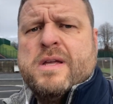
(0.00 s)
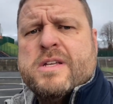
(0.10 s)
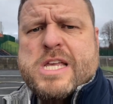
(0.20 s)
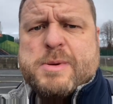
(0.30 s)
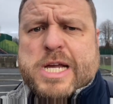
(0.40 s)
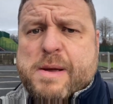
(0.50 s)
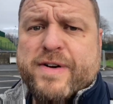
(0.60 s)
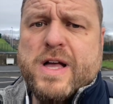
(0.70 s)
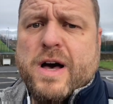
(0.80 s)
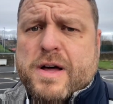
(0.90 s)
Seems a shame if I
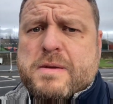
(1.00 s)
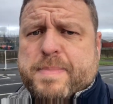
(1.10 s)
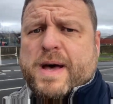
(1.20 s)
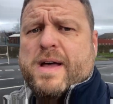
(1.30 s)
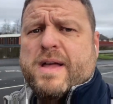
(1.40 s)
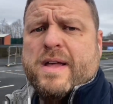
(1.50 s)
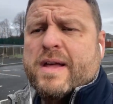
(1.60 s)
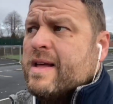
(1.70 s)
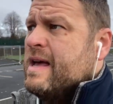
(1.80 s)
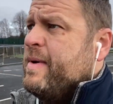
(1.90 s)
can't, but
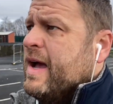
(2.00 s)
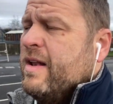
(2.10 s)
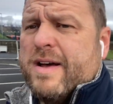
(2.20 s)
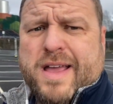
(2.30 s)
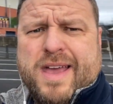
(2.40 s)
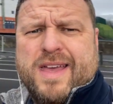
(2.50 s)
there we go, look.